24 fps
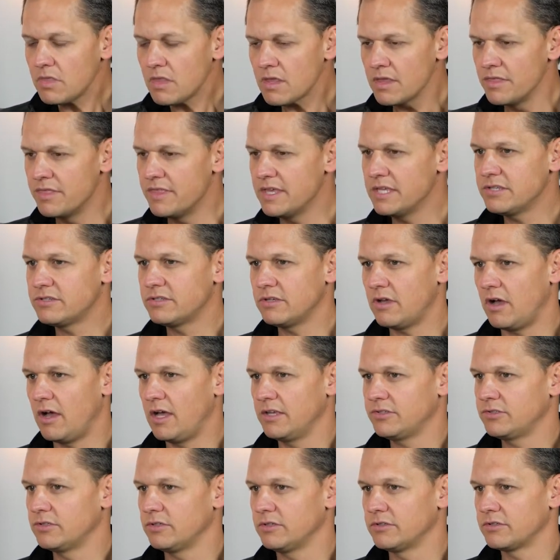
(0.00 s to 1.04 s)
This
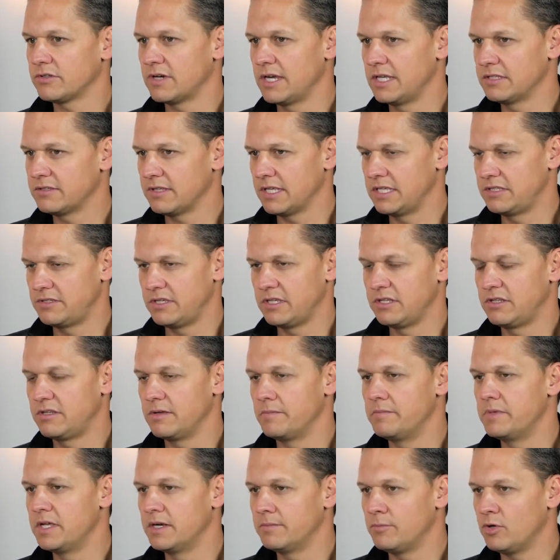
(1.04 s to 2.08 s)
also translates into
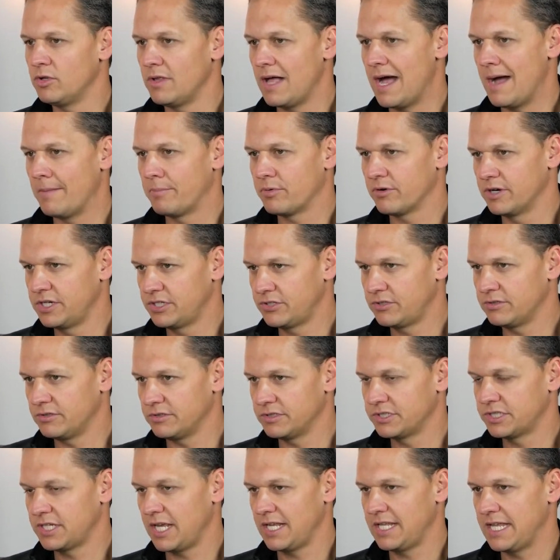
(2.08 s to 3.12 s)
minimal operational
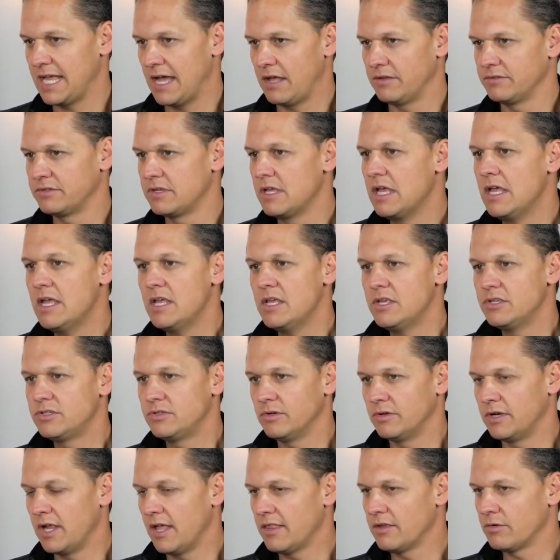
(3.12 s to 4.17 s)
shutdowns. So
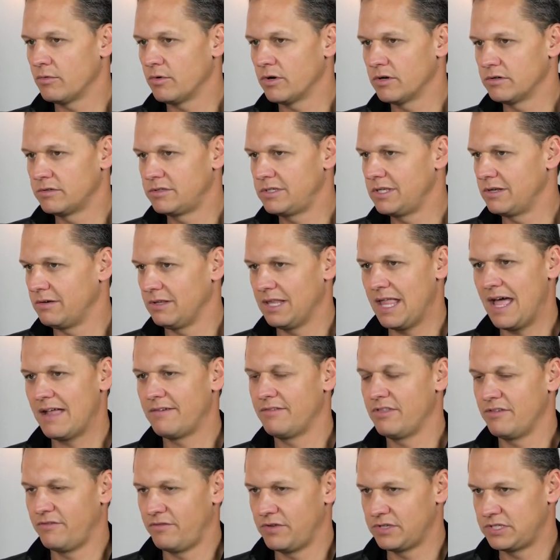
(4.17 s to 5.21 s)
in other words, a lot of
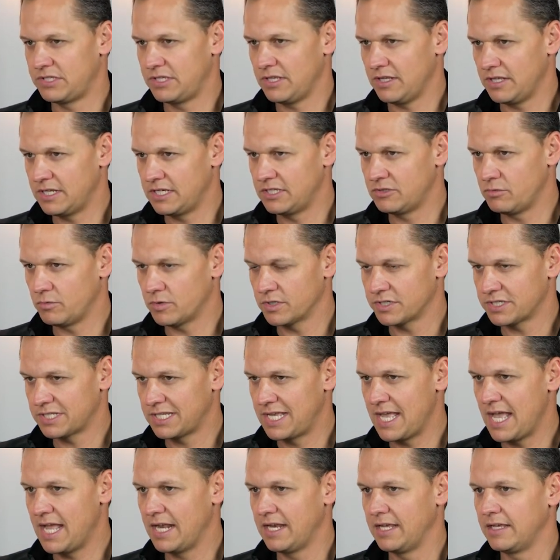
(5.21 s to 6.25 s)
the facilities we're
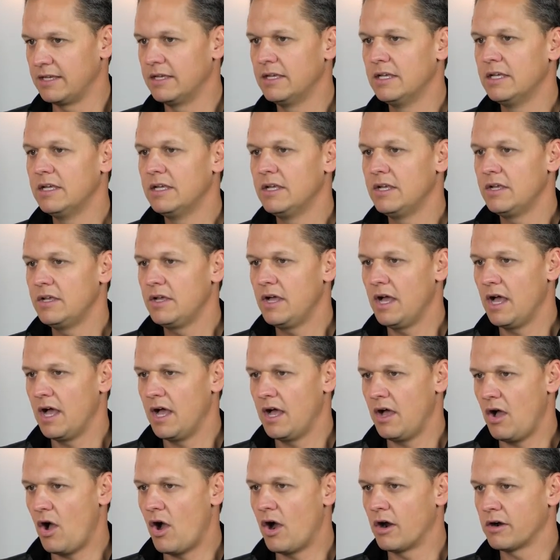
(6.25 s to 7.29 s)
scanning
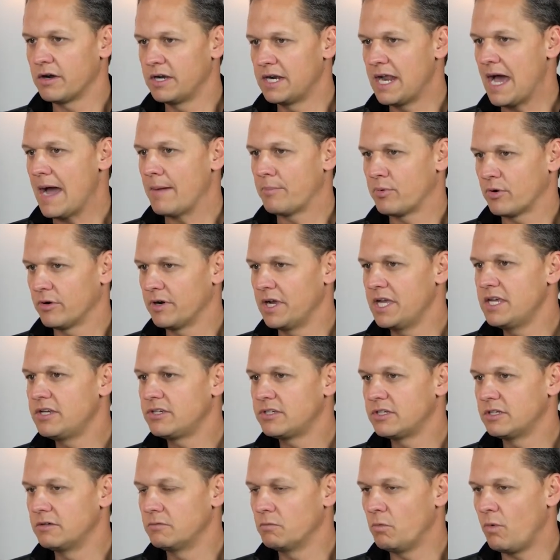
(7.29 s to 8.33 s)
are in
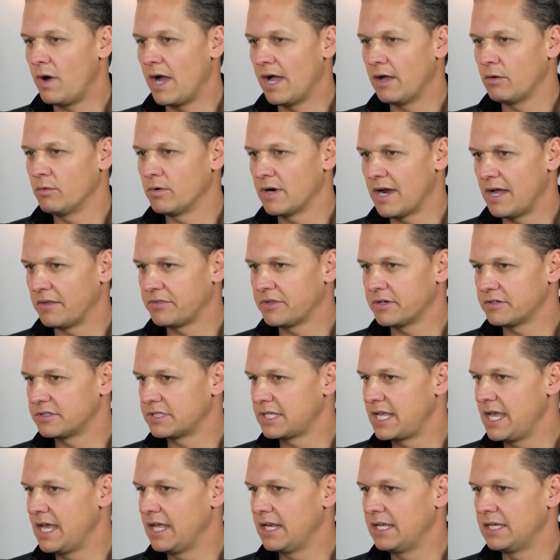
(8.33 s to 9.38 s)
operation while we're out there
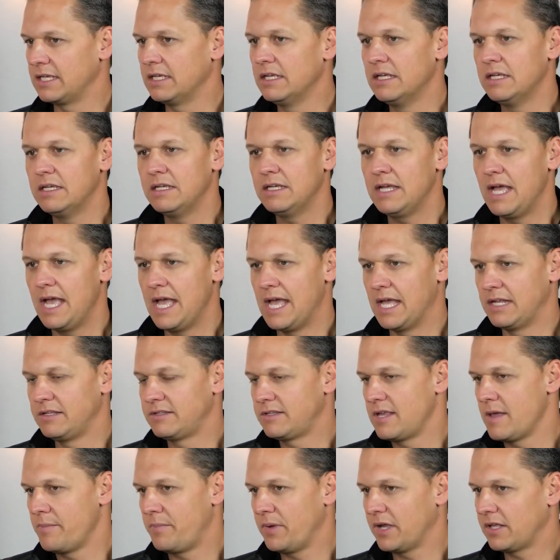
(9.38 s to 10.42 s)
scanning. And
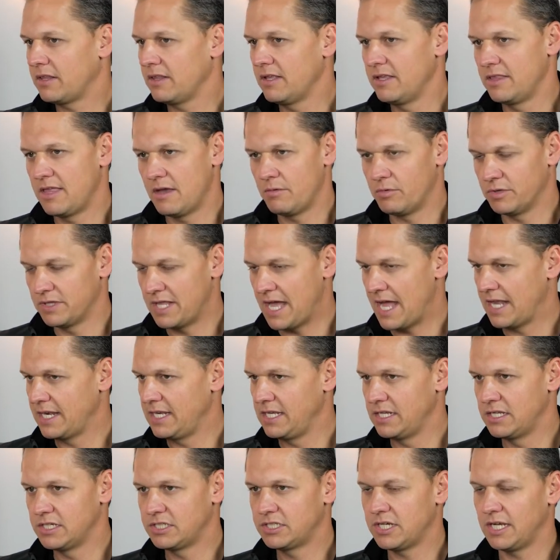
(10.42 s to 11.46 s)
typically they will not
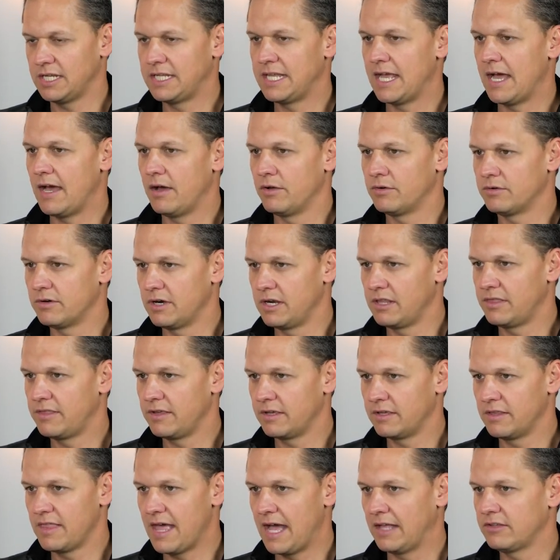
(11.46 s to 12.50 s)
need to shut down or anything
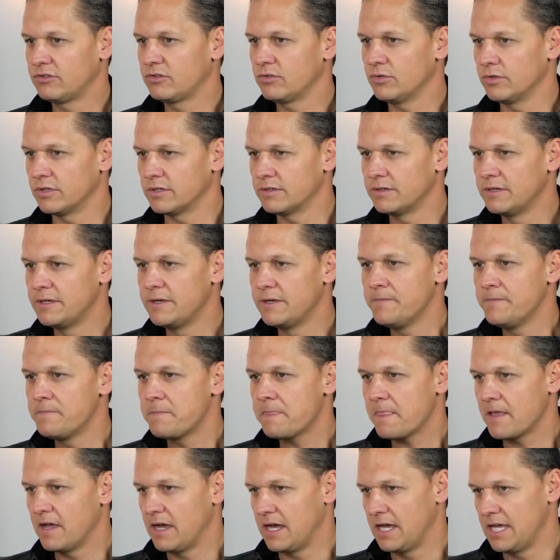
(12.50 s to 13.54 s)
of that sort.
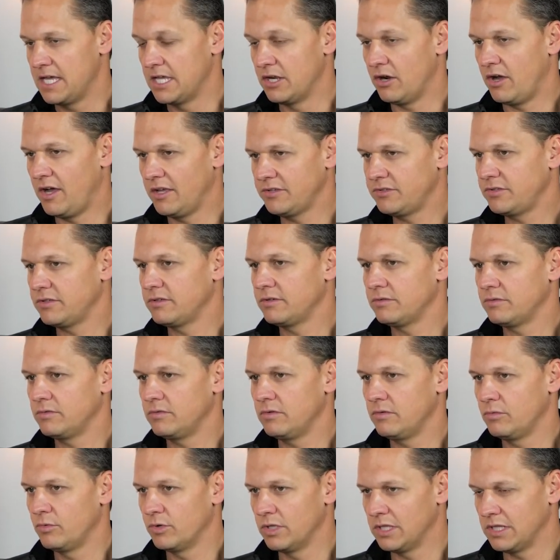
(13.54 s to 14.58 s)
It also
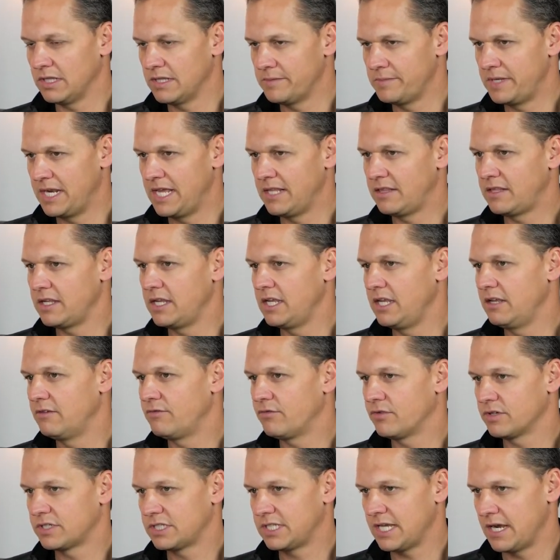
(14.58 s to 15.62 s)
will eliminate the need
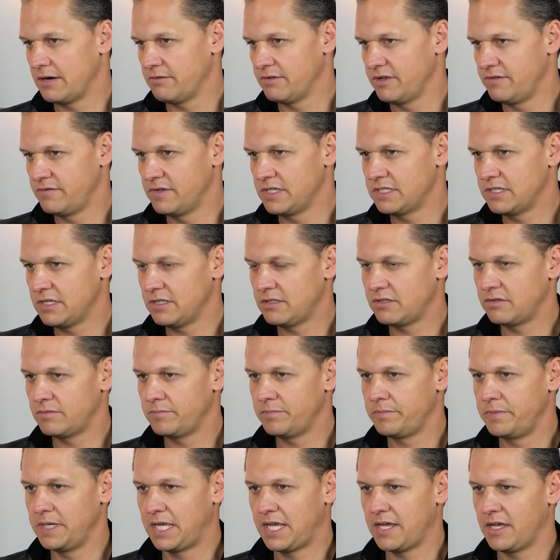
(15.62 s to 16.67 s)
for site revisits
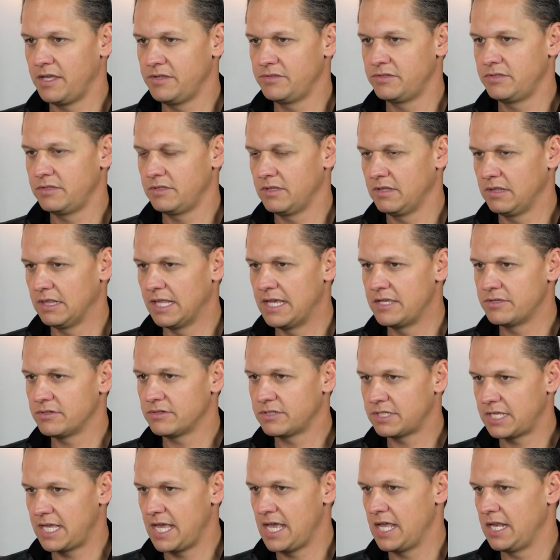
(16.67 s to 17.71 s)
because laser
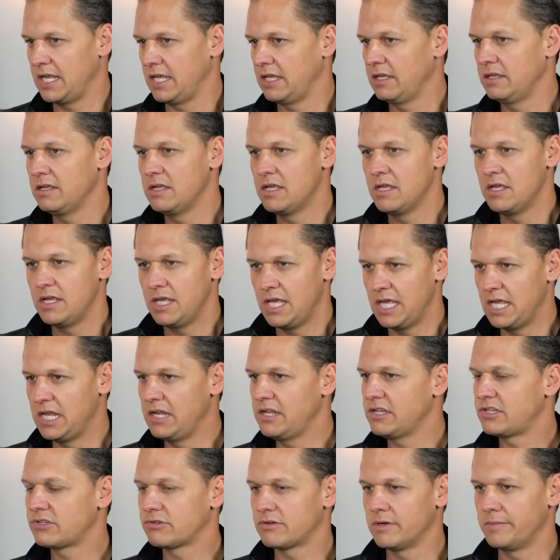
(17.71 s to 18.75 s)
scanning
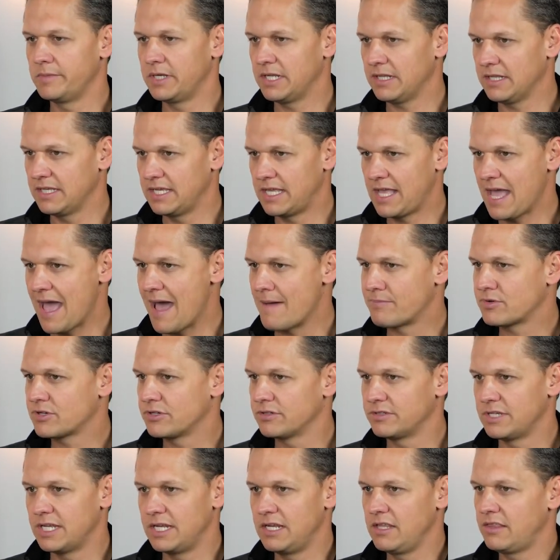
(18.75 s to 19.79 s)
indiscriminately
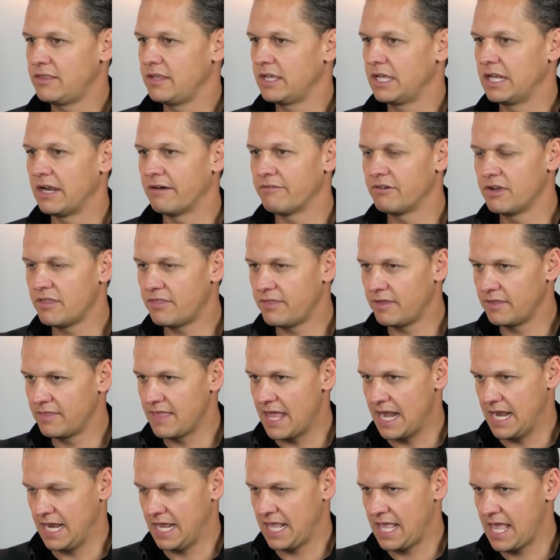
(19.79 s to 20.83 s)
captures anything and everything
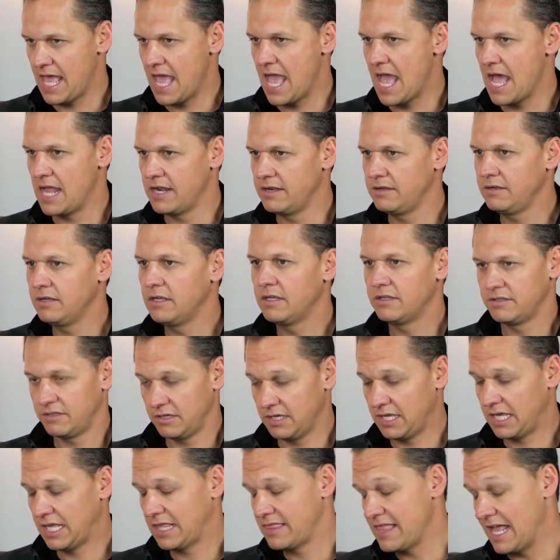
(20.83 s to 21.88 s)
that it
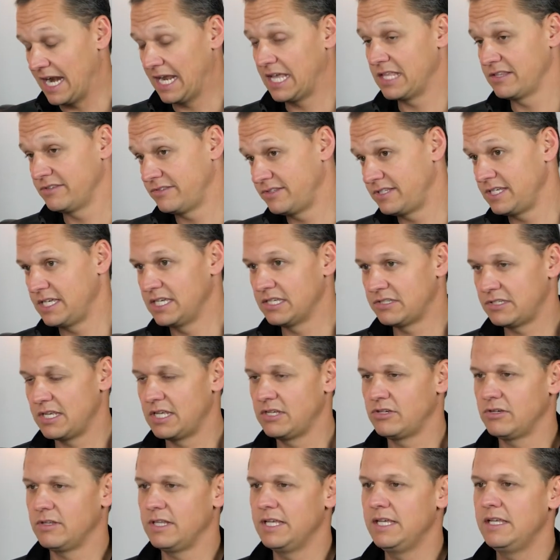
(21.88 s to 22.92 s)
can see
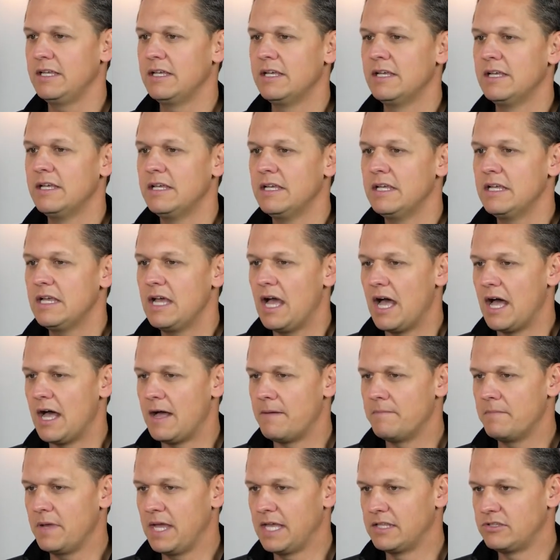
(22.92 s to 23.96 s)
essentially.
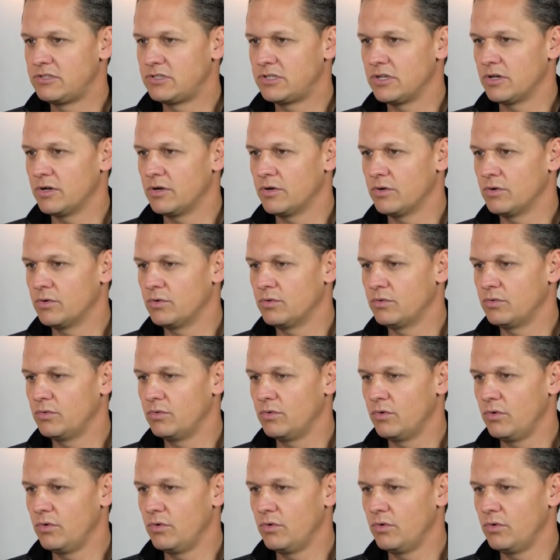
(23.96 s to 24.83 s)
And so